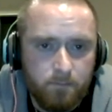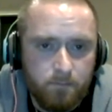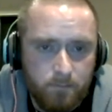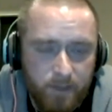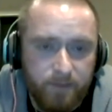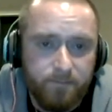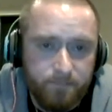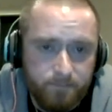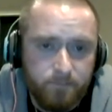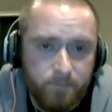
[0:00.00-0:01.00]
Yeah,
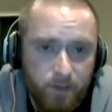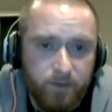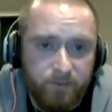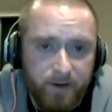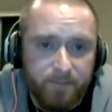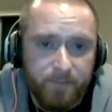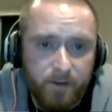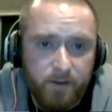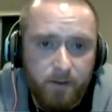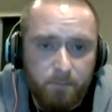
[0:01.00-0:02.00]
no, you're right.
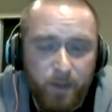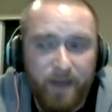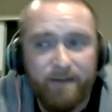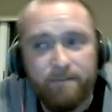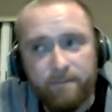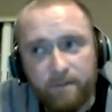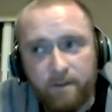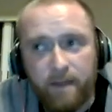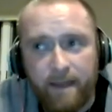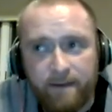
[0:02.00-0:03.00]
But,
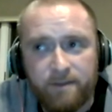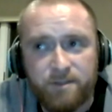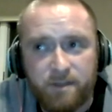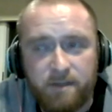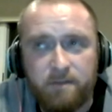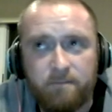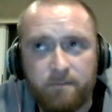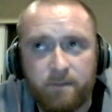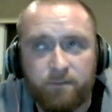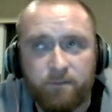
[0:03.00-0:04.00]
and you see
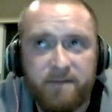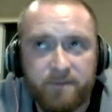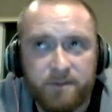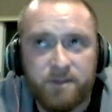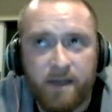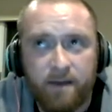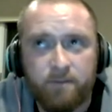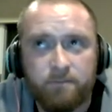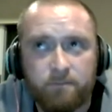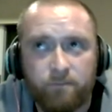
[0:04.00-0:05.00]
the Ravens
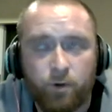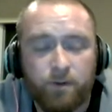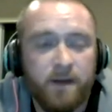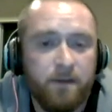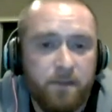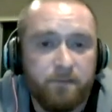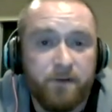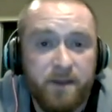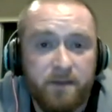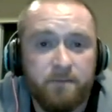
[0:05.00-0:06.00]
now rolling out
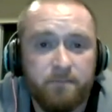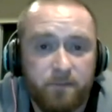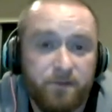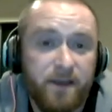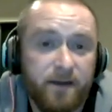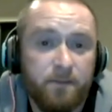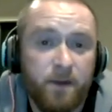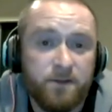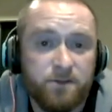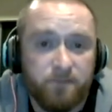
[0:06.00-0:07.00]
three-headed
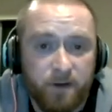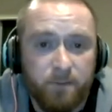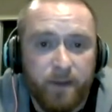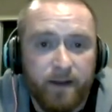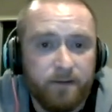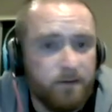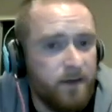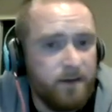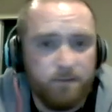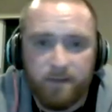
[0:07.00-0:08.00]
monster running back.
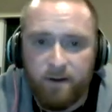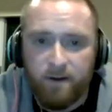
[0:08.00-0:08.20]
They don't